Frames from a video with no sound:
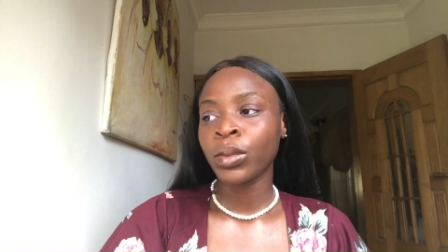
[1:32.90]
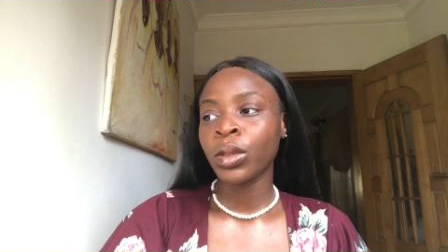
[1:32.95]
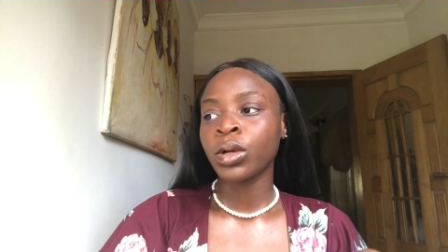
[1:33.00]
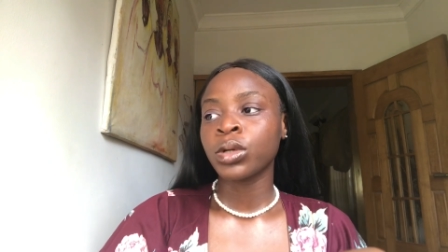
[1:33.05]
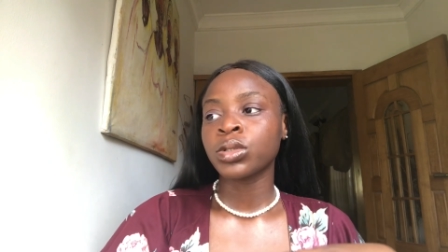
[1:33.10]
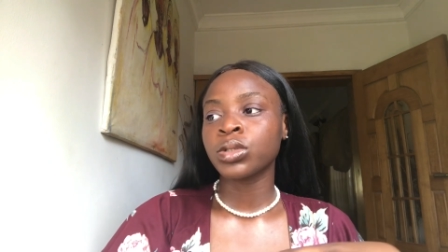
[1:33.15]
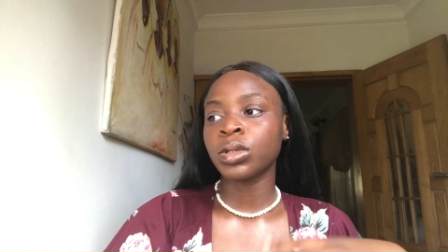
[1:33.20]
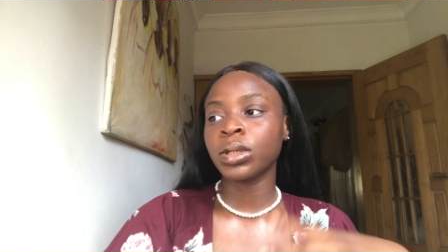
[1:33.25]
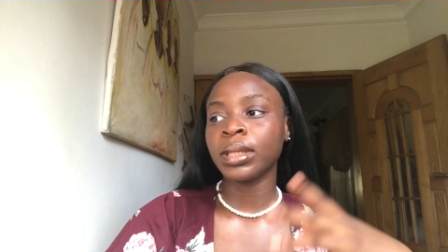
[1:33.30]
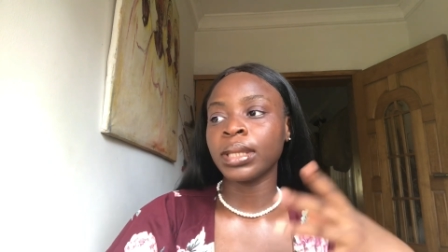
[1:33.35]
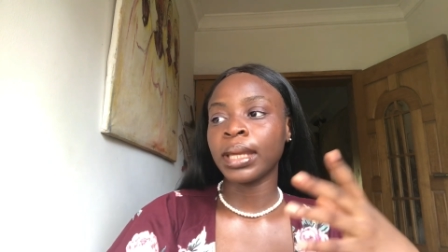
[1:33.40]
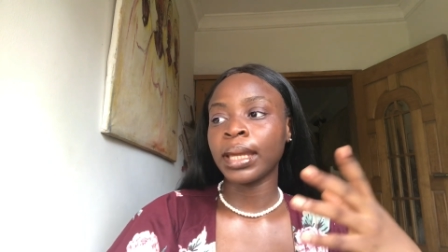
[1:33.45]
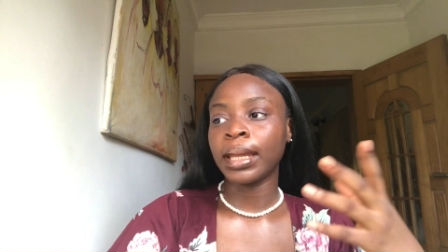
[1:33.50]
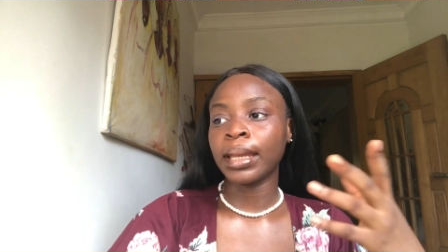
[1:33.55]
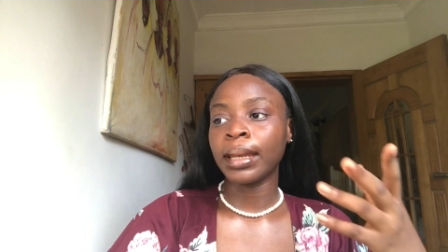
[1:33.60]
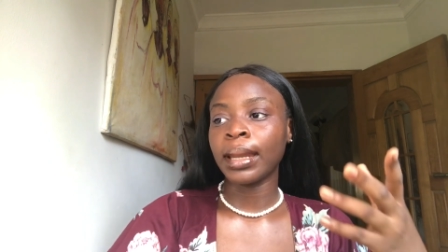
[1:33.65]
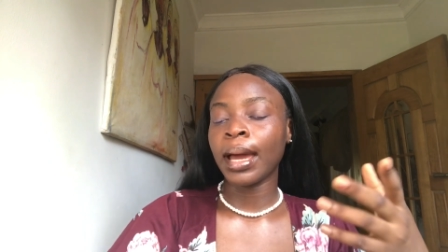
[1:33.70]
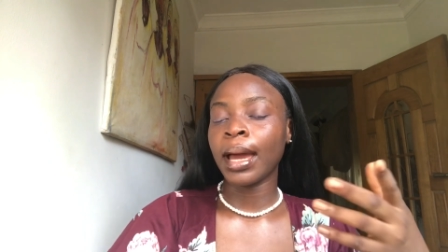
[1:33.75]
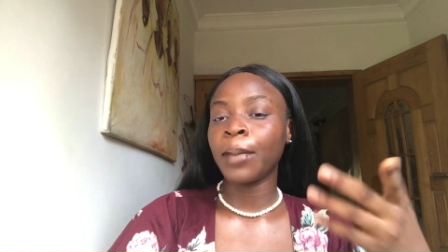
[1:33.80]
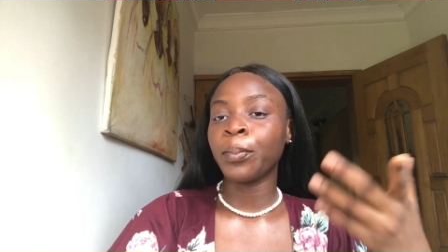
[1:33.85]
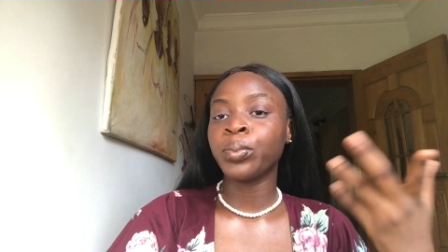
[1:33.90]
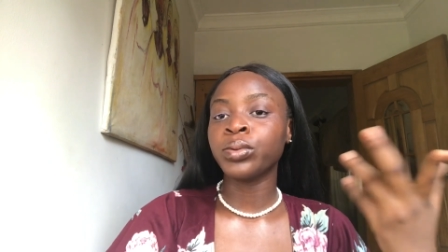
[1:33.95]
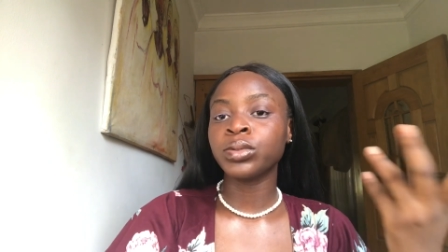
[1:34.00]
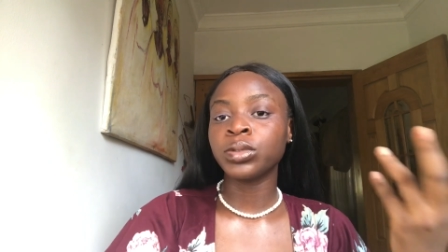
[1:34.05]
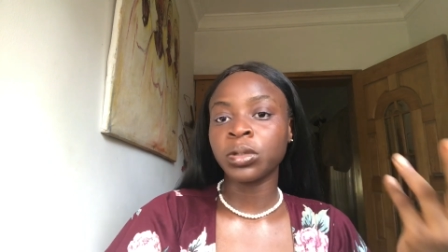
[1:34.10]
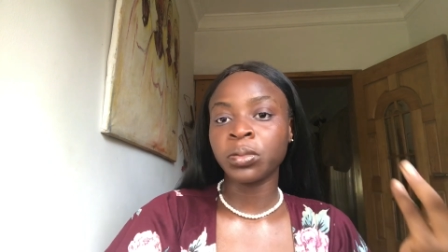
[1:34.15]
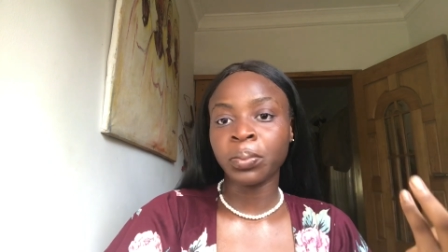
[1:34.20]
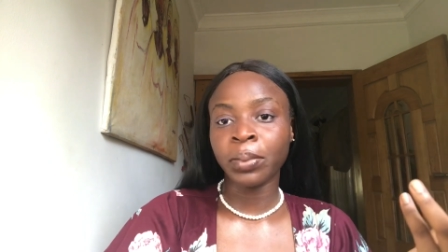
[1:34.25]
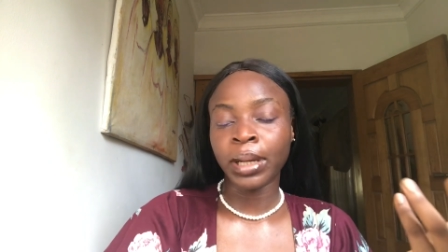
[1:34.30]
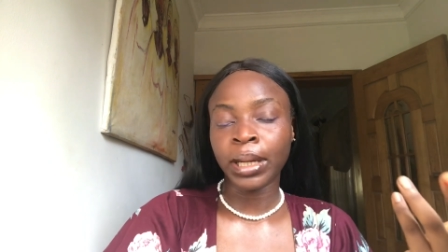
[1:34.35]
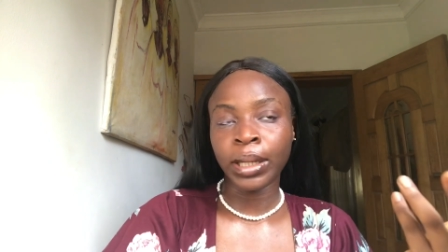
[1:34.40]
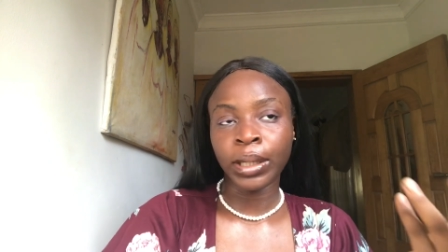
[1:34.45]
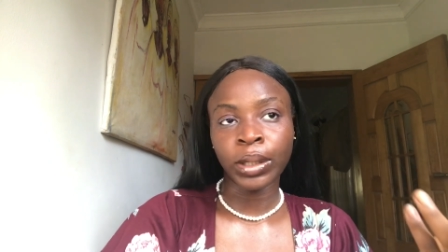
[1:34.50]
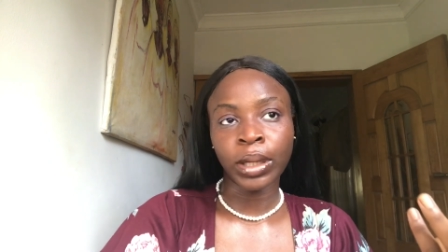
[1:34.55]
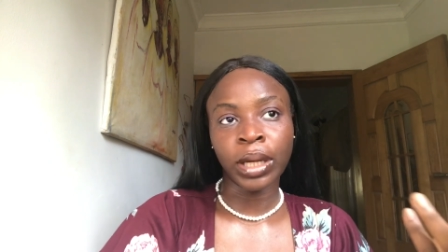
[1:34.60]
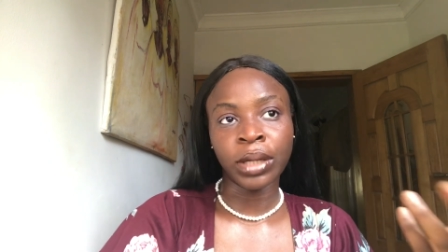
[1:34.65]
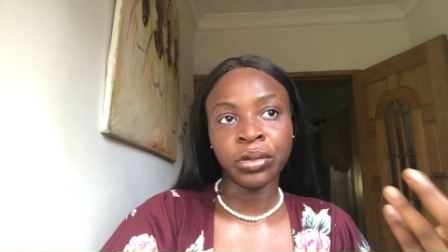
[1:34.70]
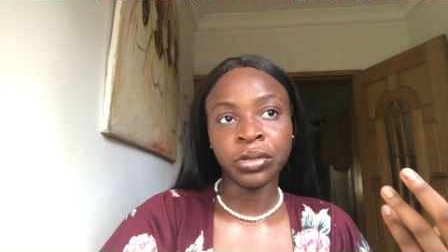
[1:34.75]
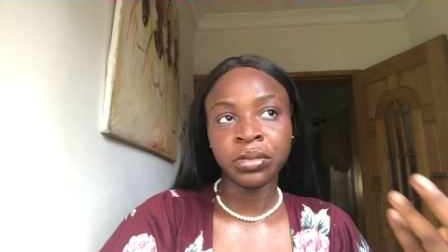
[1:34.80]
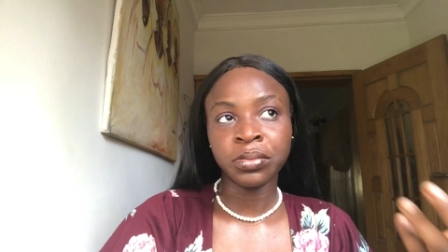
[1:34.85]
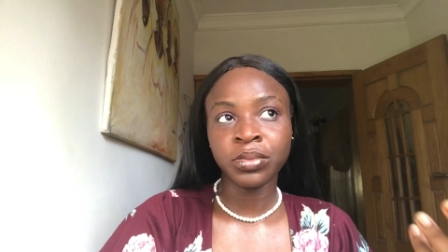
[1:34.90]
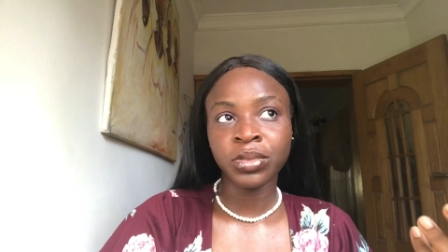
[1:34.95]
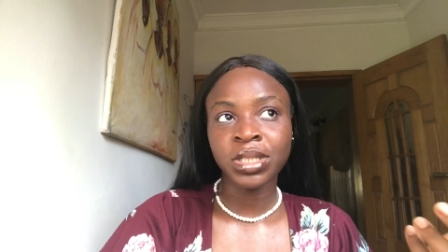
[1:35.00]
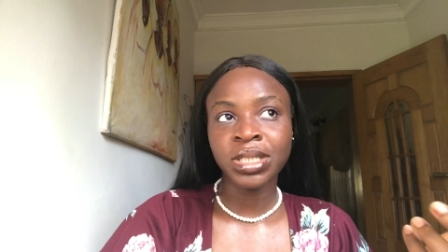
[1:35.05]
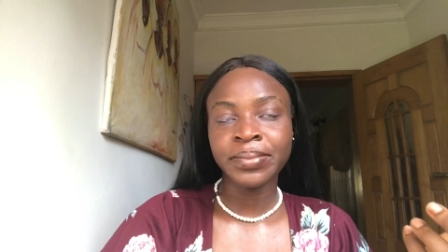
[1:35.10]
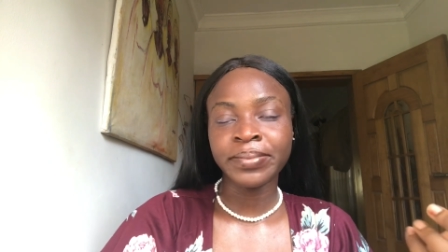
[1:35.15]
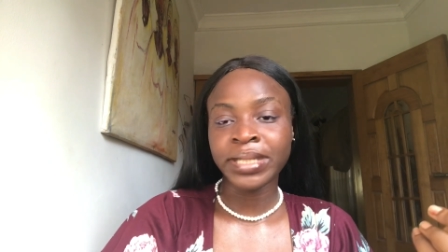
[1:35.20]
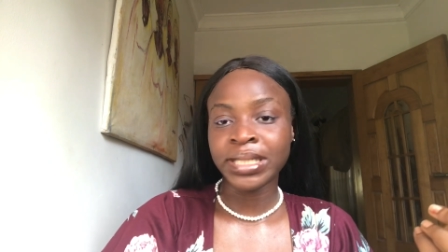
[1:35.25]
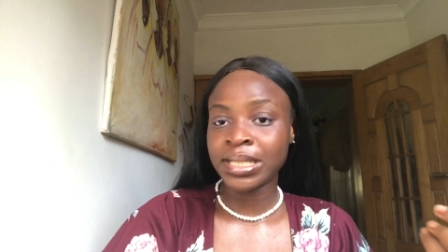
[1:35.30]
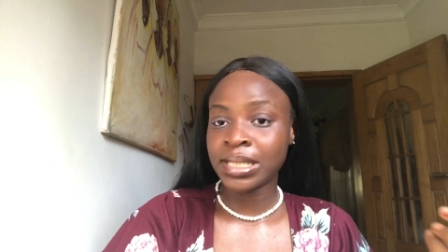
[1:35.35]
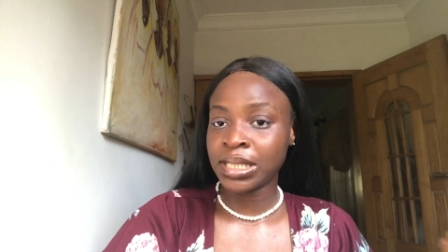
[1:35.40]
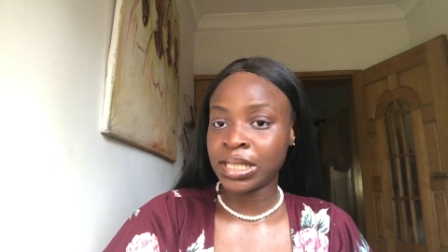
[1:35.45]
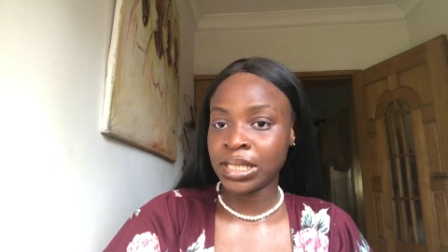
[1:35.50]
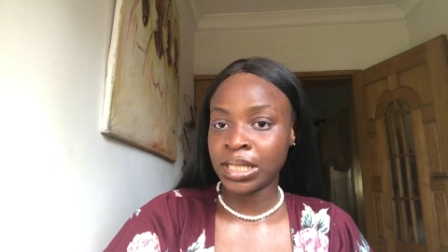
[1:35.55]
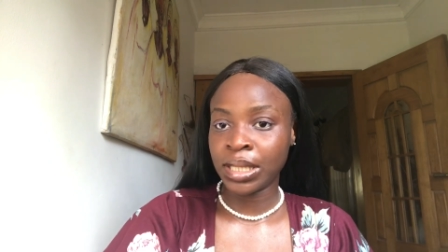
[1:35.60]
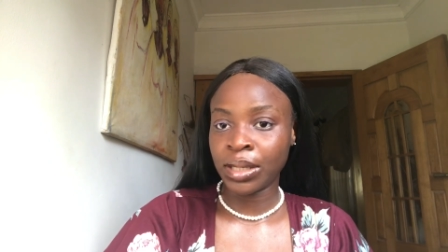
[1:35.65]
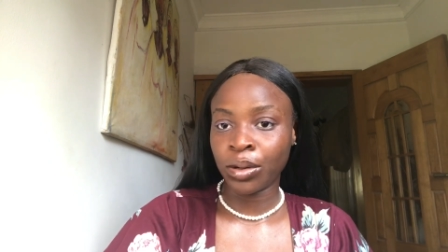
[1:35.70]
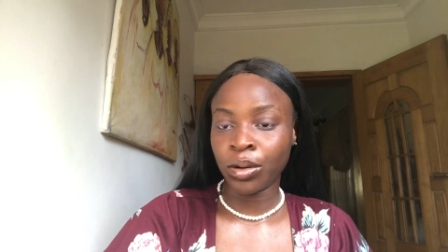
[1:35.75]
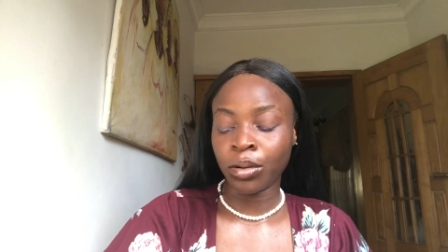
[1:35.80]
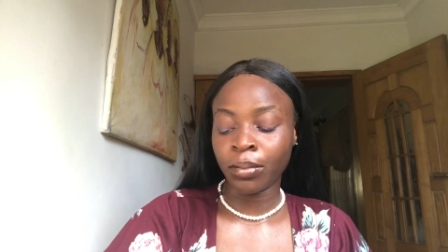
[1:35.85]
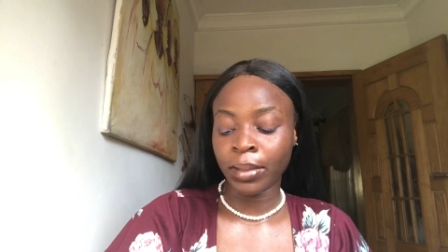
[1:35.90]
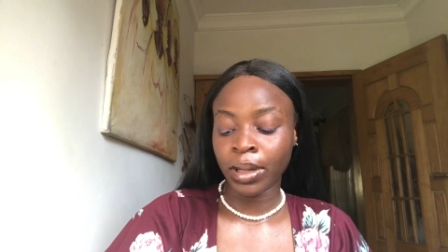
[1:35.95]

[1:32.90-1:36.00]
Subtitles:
so then I put up an anonymous message link on